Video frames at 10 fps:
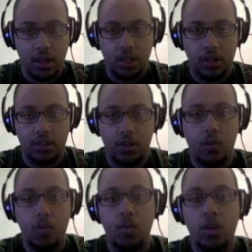
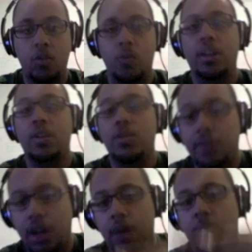so when it goes
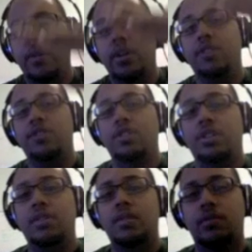up it
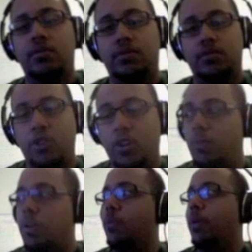should turn
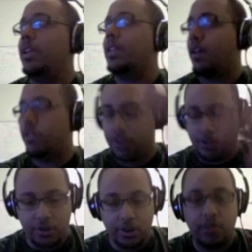one way down it should
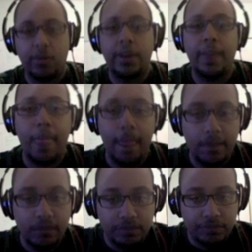turn the other way
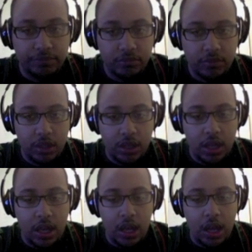
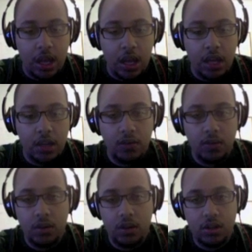and
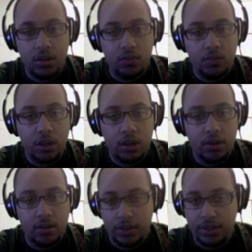can
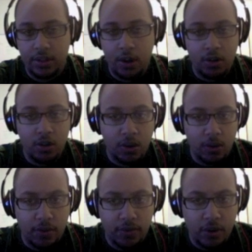let's just hard
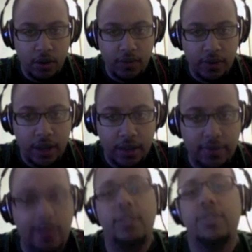code 45 nah,
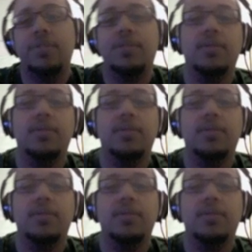that's